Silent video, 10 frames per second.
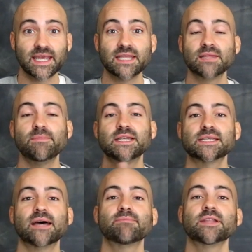In the
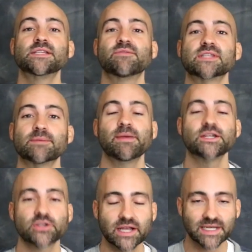meantime, please visit
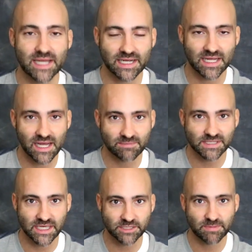patreon.com
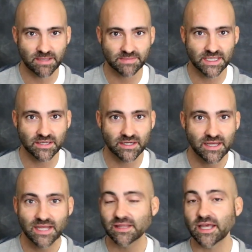slash pmsutter,
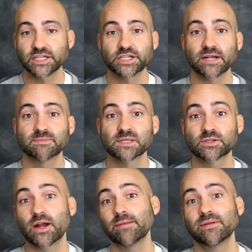like, share, and
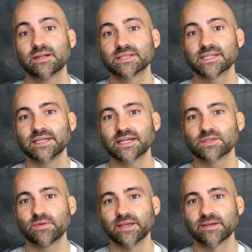subscribe, and I'll see you
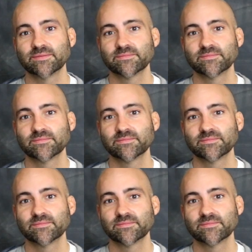next week.